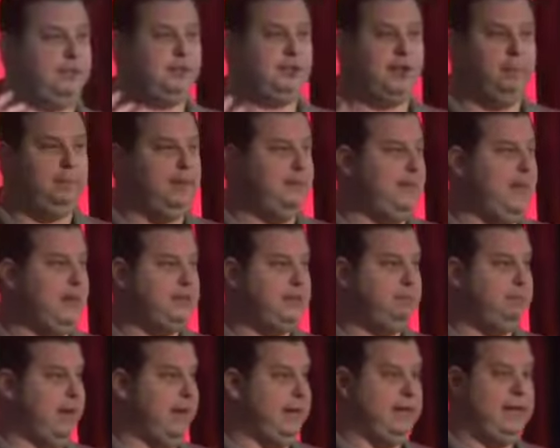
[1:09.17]
something that's
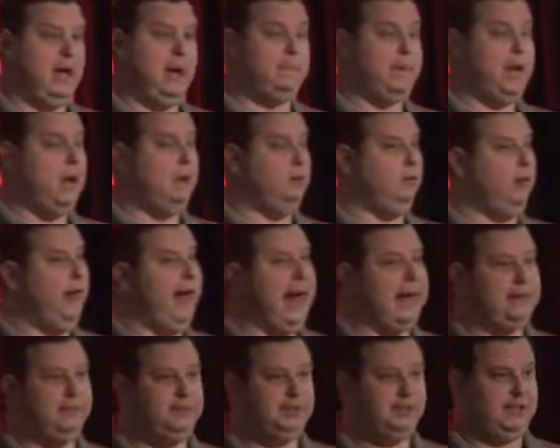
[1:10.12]
picking up a
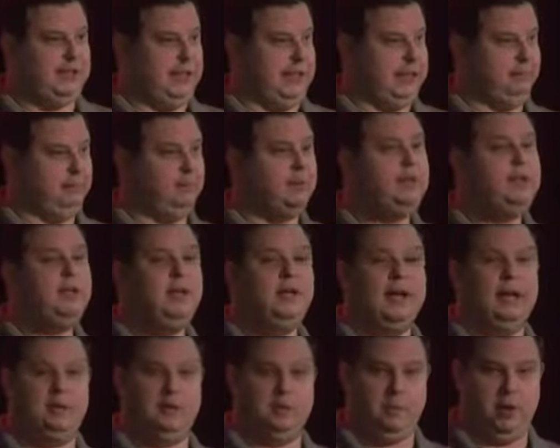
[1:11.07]
lot of steam
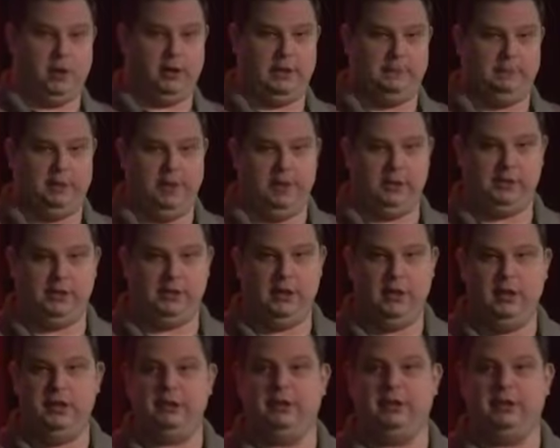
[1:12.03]
in the marketplace.